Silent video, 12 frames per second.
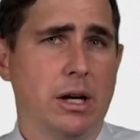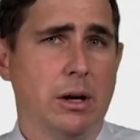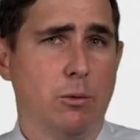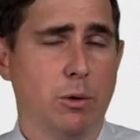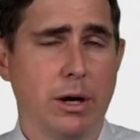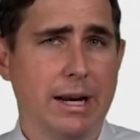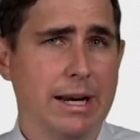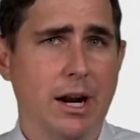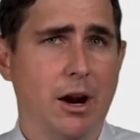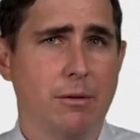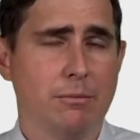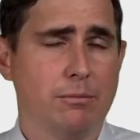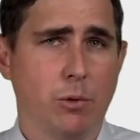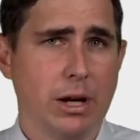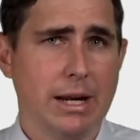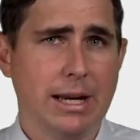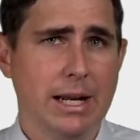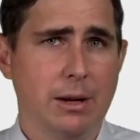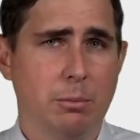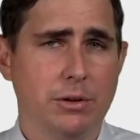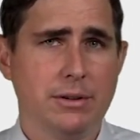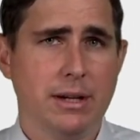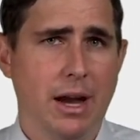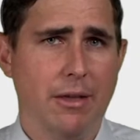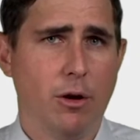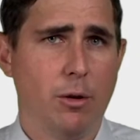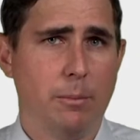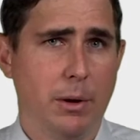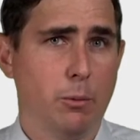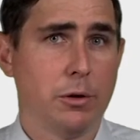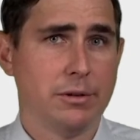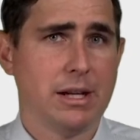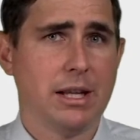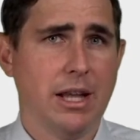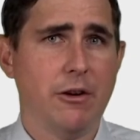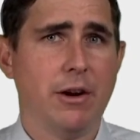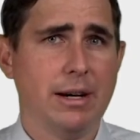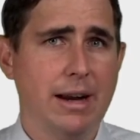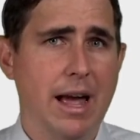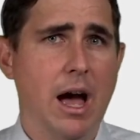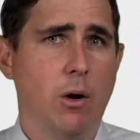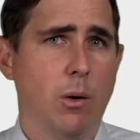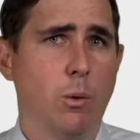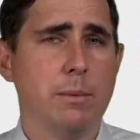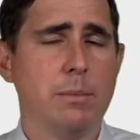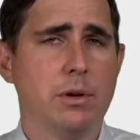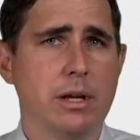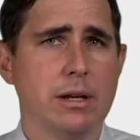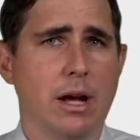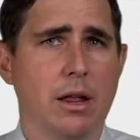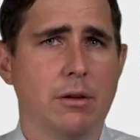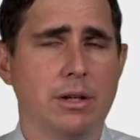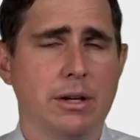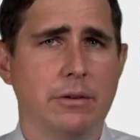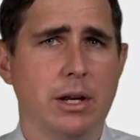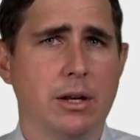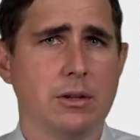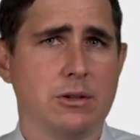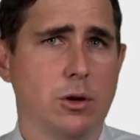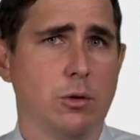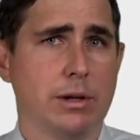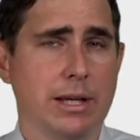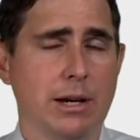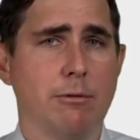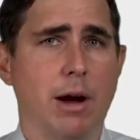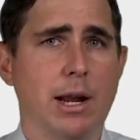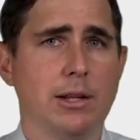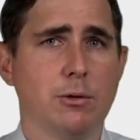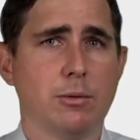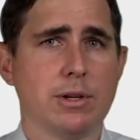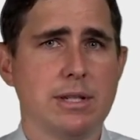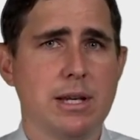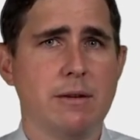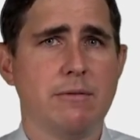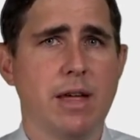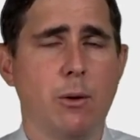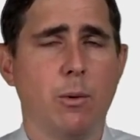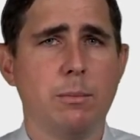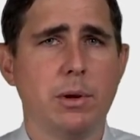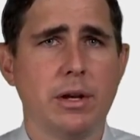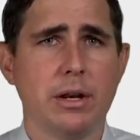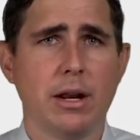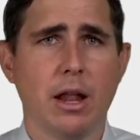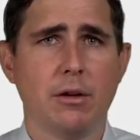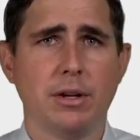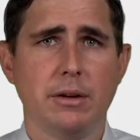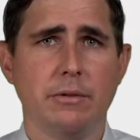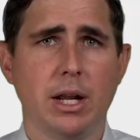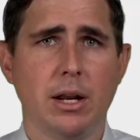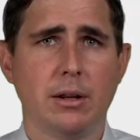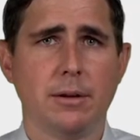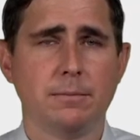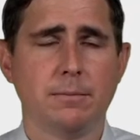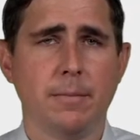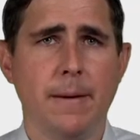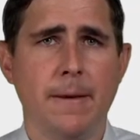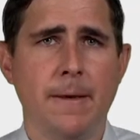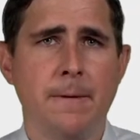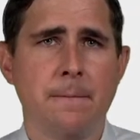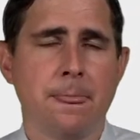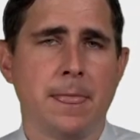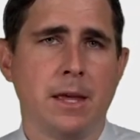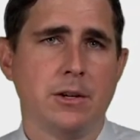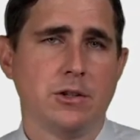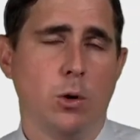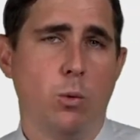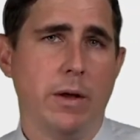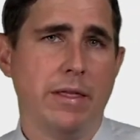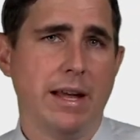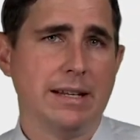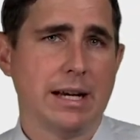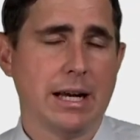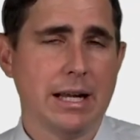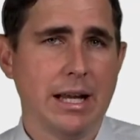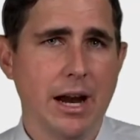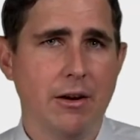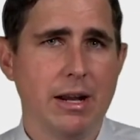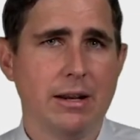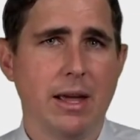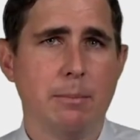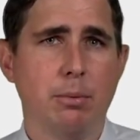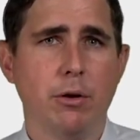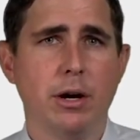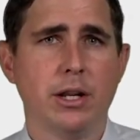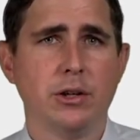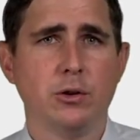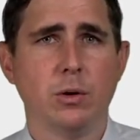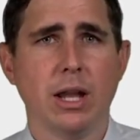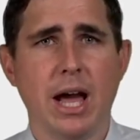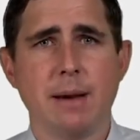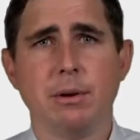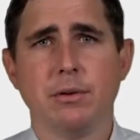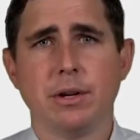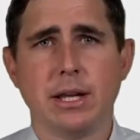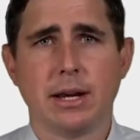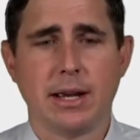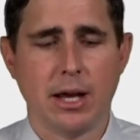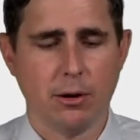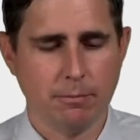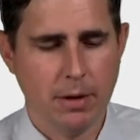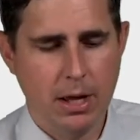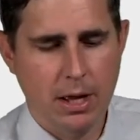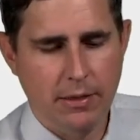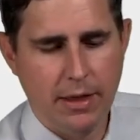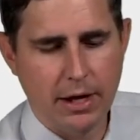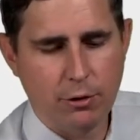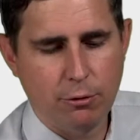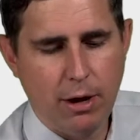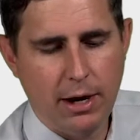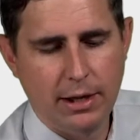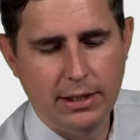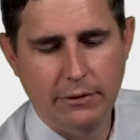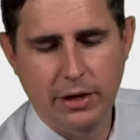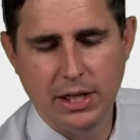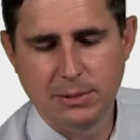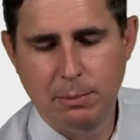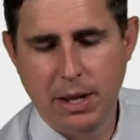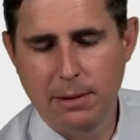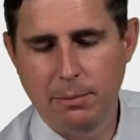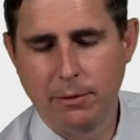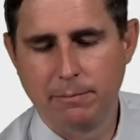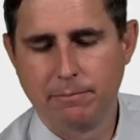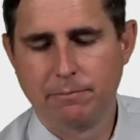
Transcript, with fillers: we're going to get our we're going to get it put together but we're declaring now a $1 million dividend so get ready to receive that $1 million dividend so when they declare it they put it into a liability account they credit dividends payable